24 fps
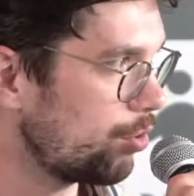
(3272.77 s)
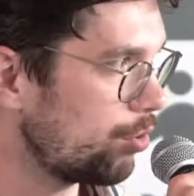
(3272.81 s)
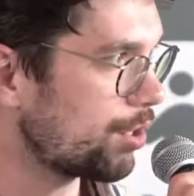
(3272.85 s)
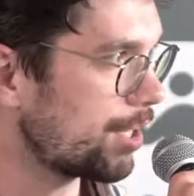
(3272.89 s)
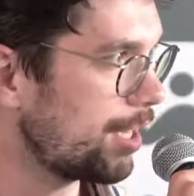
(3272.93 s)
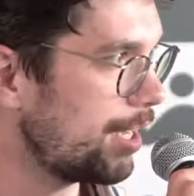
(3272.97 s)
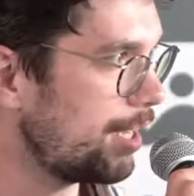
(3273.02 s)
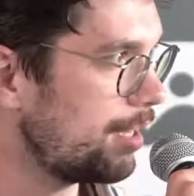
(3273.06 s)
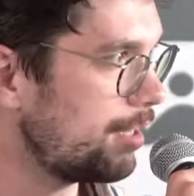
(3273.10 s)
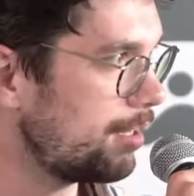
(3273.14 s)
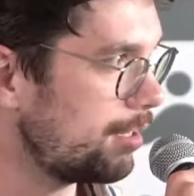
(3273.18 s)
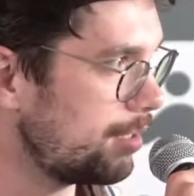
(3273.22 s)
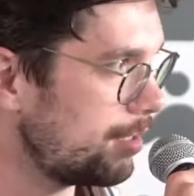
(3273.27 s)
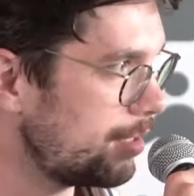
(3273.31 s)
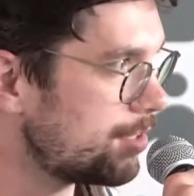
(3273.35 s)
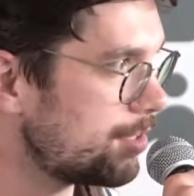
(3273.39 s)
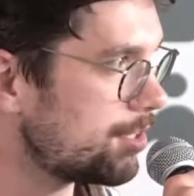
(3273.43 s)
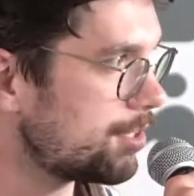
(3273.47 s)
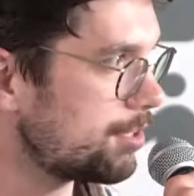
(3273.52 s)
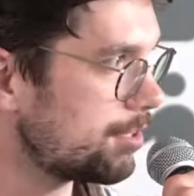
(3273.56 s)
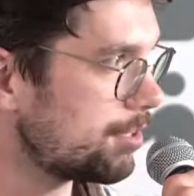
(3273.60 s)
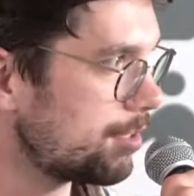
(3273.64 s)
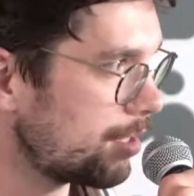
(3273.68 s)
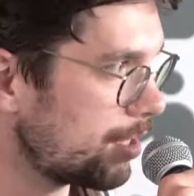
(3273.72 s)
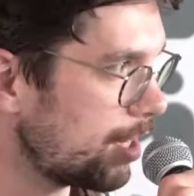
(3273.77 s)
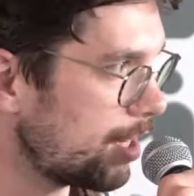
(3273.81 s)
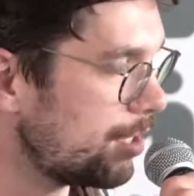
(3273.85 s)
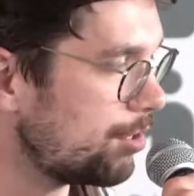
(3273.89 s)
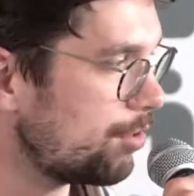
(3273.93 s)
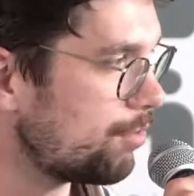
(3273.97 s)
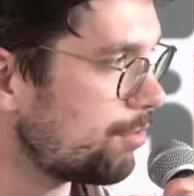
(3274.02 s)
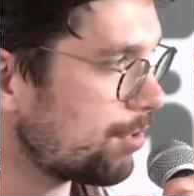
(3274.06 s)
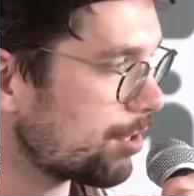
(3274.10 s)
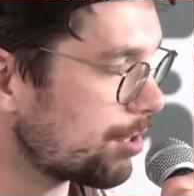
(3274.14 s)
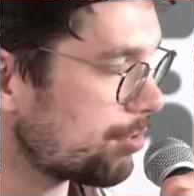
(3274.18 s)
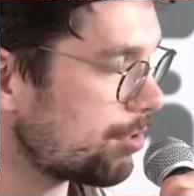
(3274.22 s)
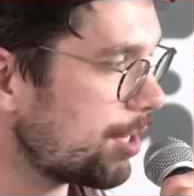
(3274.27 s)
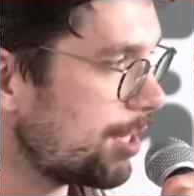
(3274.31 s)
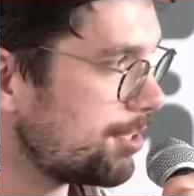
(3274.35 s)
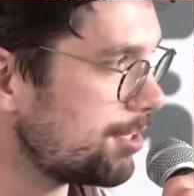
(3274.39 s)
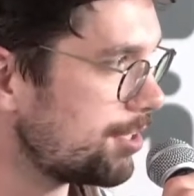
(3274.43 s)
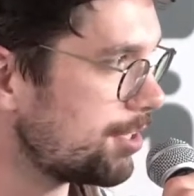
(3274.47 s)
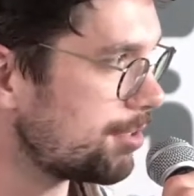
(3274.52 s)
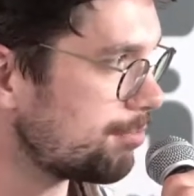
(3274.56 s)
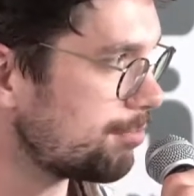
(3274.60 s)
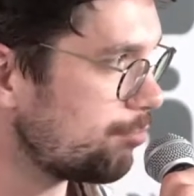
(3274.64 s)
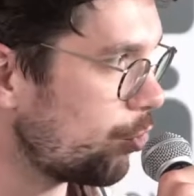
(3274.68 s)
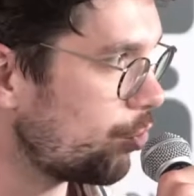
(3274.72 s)
okay, it's kind of a
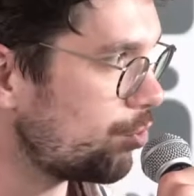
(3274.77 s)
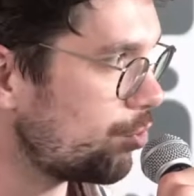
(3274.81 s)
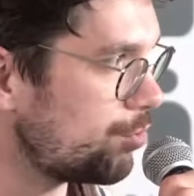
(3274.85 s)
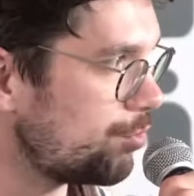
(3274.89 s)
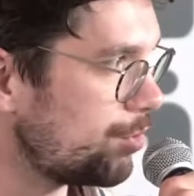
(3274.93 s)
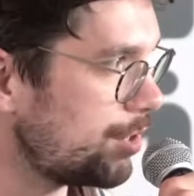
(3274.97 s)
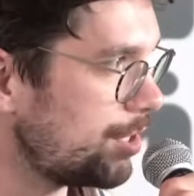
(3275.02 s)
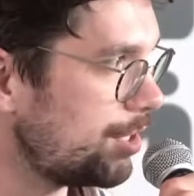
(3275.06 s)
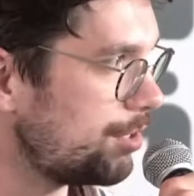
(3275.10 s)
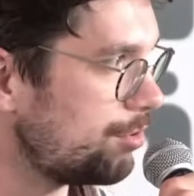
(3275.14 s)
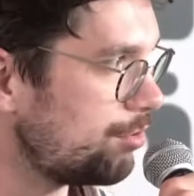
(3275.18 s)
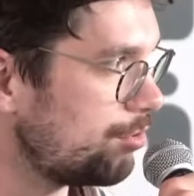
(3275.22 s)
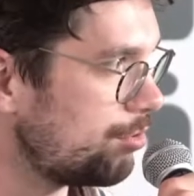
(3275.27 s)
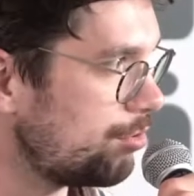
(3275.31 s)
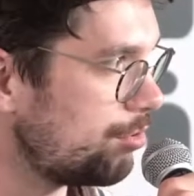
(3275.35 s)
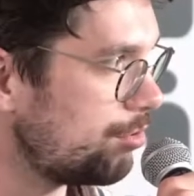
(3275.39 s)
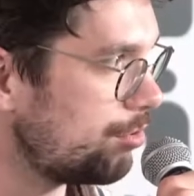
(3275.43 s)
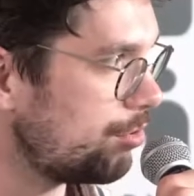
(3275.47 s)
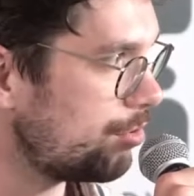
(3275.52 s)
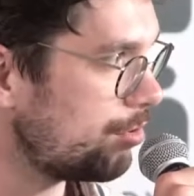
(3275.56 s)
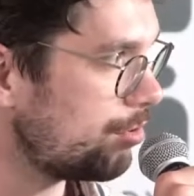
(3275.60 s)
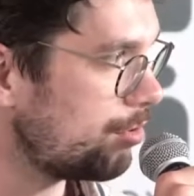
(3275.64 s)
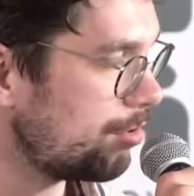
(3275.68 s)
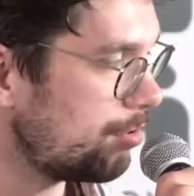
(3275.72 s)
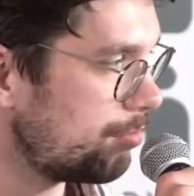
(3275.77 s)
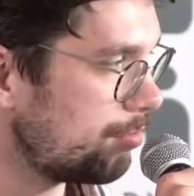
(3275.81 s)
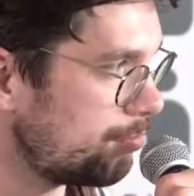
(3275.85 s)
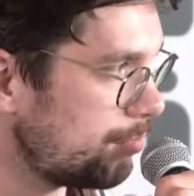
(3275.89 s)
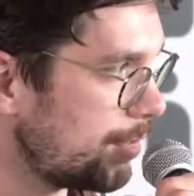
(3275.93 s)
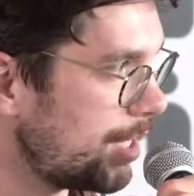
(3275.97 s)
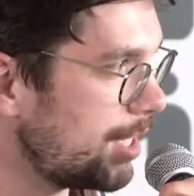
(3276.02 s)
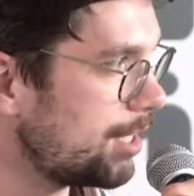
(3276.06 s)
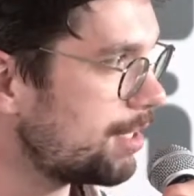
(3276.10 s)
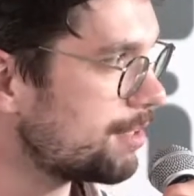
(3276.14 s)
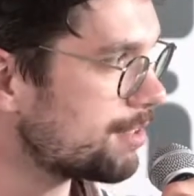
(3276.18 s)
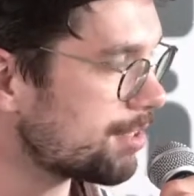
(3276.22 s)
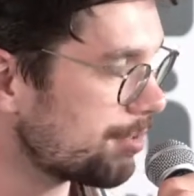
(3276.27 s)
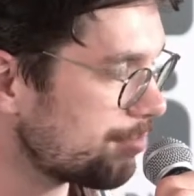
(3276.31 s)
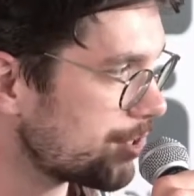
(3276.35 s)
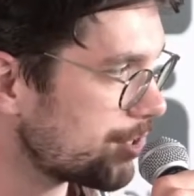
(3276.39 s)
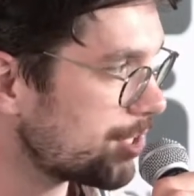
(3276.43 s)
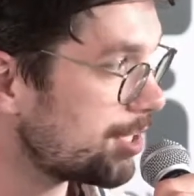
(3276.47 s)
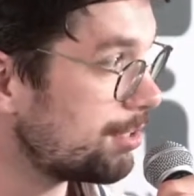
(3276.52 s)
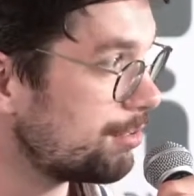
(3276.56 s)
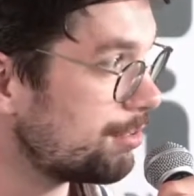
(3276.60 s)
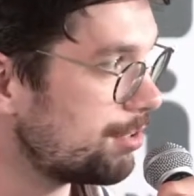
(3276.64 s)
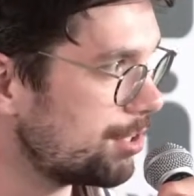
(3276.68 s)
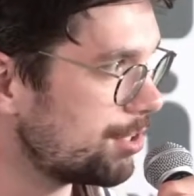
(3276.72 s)
crisis mode. We need to make
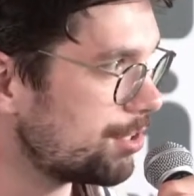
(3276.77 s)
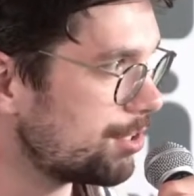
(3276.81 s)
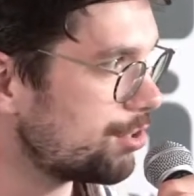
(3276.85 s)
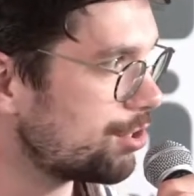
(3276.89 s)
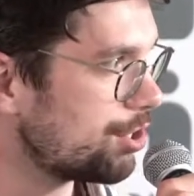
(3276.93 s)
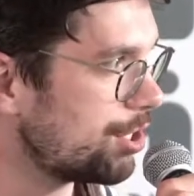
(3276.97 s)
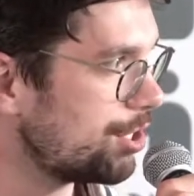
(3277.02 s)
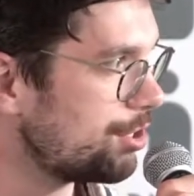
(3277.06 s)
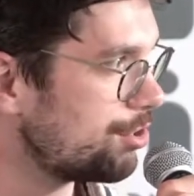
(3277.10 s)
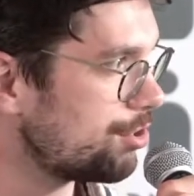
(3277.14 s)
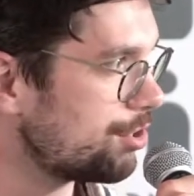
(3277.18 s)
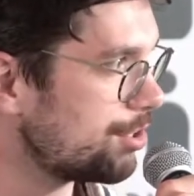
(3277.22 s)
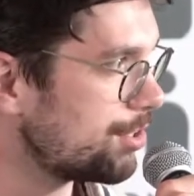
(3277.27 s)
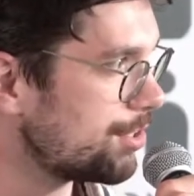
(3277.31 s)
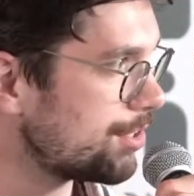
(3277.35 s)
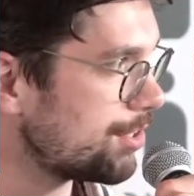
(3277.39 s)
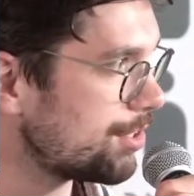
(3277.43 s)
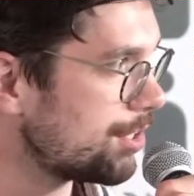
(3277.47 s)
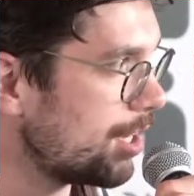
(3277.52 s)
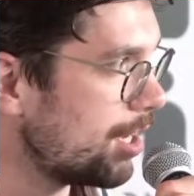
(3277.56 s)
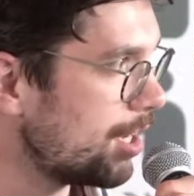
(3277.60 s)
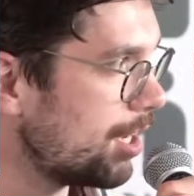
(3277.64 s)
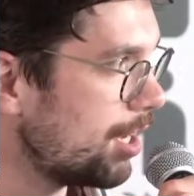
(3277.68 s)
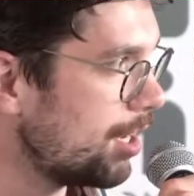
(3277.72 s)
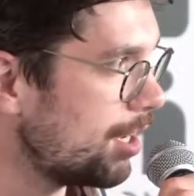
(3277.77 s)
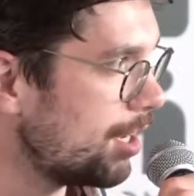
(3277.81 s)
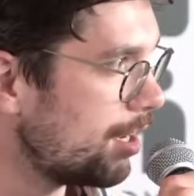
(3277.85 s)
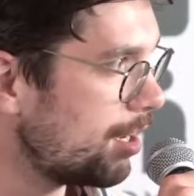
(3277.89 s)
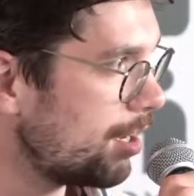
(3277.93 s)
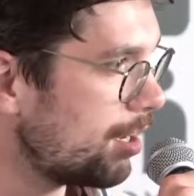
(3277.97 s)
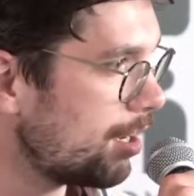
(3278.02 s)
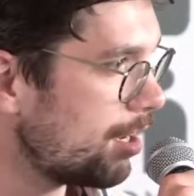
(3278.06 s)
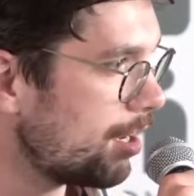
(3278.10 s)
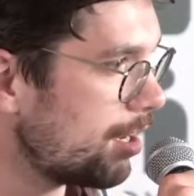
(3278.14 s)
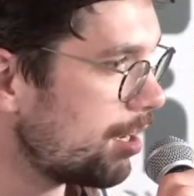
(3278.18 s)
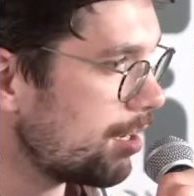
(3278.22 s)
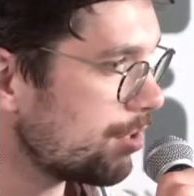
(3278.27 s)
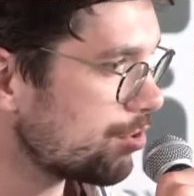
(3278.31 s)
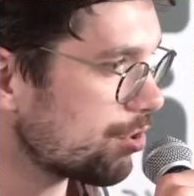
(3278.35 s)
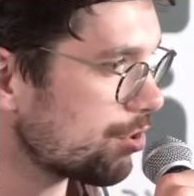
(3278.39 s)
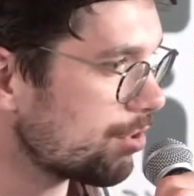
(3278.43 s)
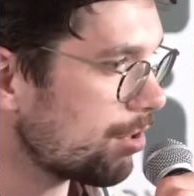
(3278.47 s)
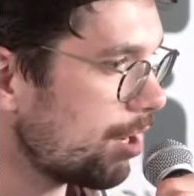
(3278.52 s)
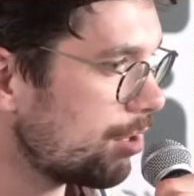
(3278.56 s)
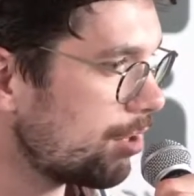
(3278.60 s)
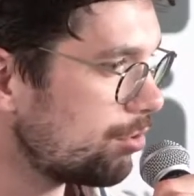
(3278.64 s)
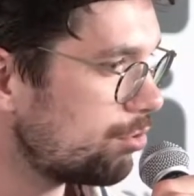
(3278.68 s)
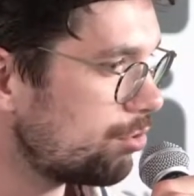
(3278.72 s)
some serious changes.
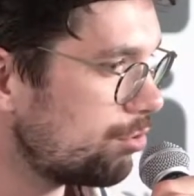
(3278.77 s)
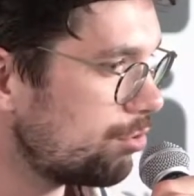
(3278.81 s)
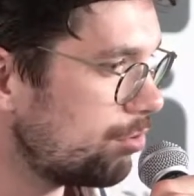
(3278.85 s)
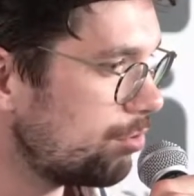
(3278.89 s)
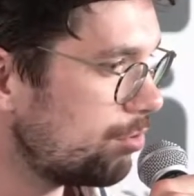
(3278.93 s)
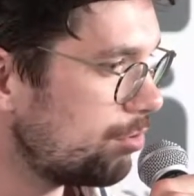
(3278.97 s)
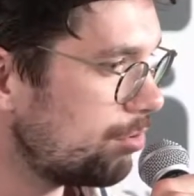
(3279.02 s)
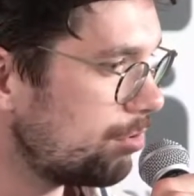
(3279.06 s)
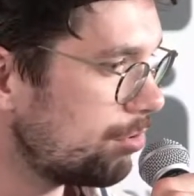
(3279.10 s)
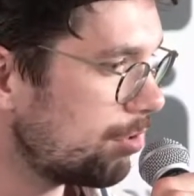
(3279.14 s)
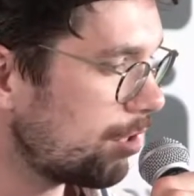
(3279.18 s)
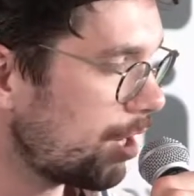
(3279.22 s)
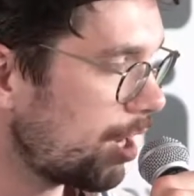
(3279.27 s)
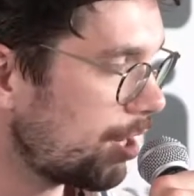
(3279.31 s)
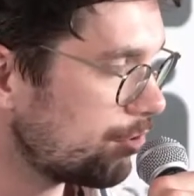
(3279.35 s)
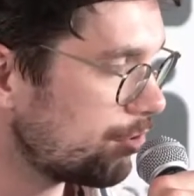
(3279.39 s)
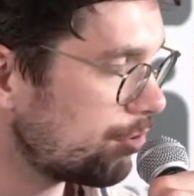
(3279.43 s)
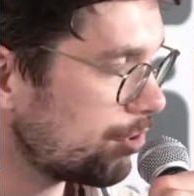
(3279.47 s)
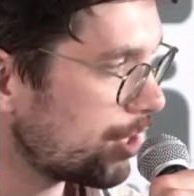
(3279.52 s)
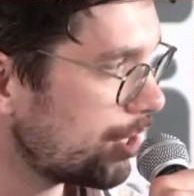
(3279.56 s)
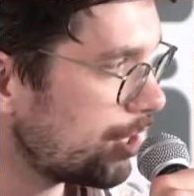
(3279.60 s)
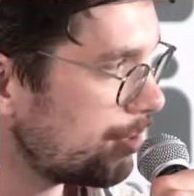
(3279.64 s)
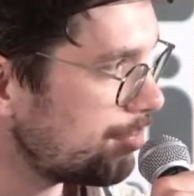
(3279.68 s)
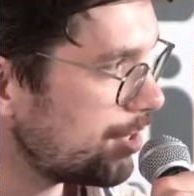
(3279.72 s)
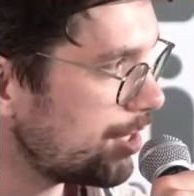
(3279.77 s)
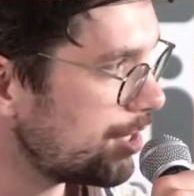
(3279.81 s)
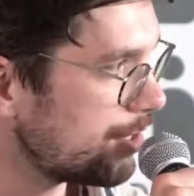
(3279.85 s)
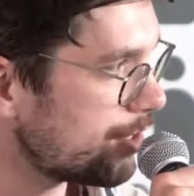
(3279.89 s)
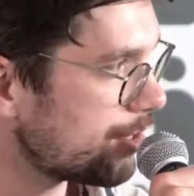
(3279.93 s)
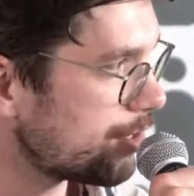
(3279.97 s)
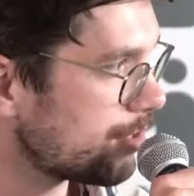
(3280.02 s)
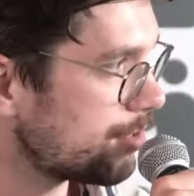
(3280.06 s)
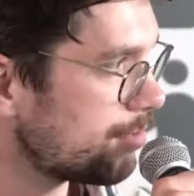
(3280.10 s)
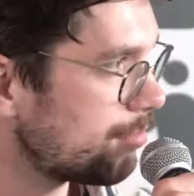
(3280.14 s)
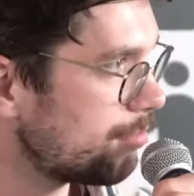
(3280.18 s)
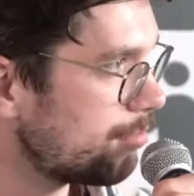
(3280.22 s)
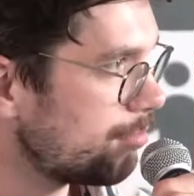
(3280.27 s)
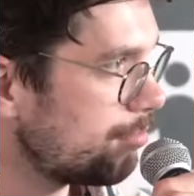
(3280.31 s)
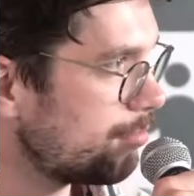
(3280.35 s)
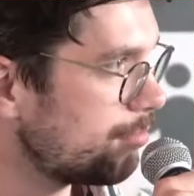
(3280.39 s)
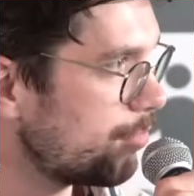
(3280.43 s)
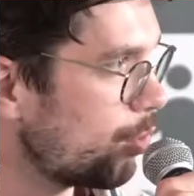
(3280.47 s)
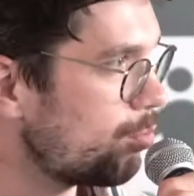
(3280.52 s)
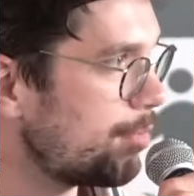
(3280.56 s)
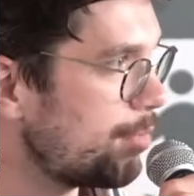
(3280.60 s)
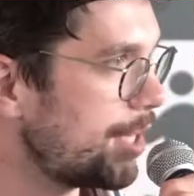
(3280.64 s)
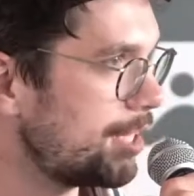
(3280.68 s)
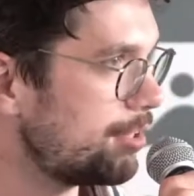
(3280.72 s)
So how to keep this
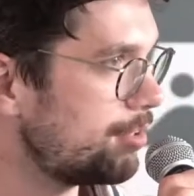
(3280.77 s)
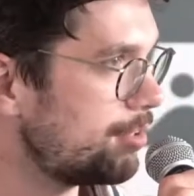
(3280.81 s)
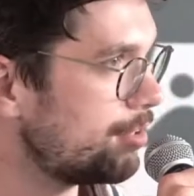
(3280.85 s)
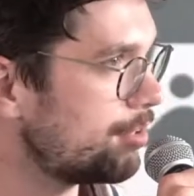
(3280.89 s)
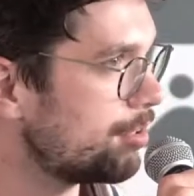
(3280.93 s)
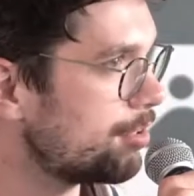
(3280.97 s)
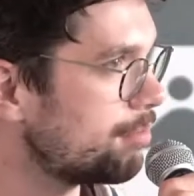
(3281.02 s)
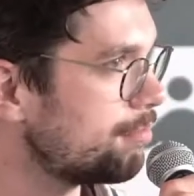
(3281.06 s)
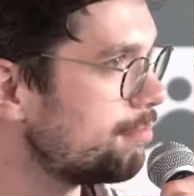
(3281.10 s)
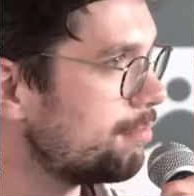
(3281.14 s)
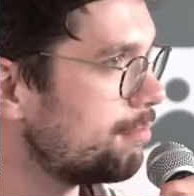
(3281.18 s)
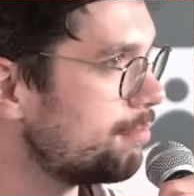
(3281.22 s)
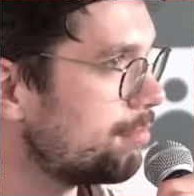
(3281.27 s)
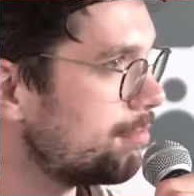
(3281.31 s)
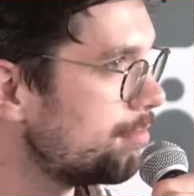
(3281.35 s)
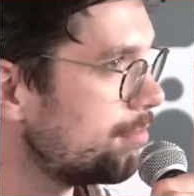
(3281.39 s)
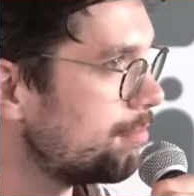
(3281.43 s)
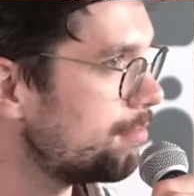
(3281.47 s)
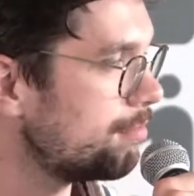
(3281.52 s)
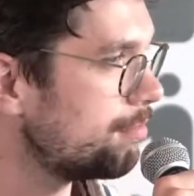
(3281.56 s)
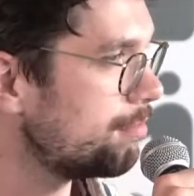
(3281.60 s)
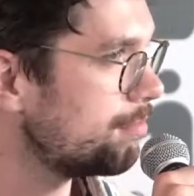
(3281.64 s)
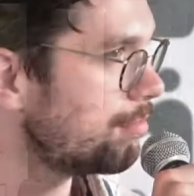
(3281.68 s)
momentum?